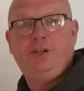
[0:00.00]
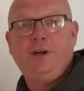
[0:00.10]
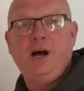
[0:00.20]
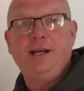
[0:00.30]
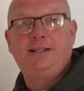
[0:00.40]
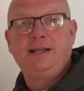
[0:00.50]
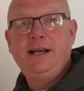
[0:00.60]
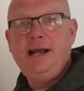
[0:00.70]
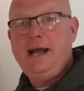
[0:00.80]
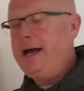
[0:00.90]
you guys,
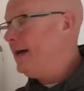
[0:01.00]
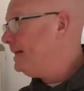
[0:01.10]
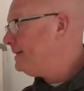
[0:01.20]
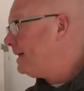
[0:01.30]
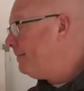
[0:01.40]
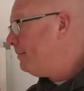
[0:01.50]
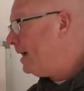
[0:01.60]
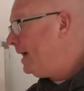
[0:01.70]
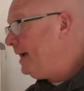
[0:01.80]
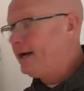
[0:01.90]
and
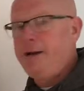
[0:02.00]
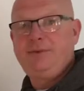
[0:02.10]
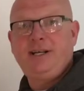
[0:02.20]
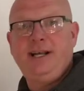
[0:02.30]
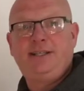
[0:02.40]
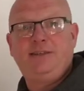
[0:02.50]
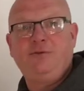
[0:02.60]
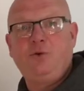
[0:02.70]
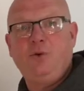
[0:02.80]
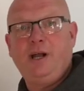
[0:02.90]
here comes a list
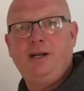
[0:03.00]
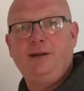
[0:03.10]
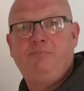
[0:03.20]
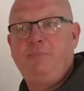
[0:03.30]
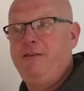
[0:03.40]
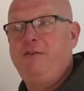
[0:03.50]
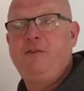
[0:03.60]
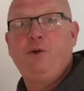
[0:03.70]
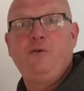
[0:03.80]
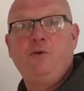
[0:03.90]
of all and a bit of a
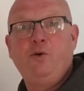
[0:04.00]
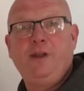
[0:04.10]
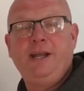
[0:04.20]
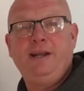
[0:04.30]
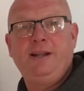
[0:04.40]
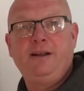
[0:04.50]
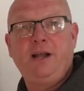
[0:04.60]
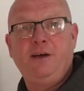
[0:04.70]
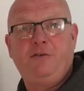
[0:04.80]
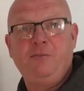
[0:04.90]
view of all the
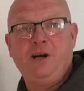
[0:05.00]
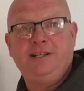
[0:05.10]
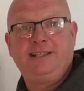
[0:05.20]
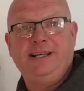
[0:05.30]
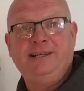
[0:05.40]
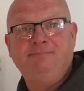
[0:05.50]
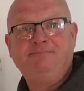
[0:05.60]
life you might see.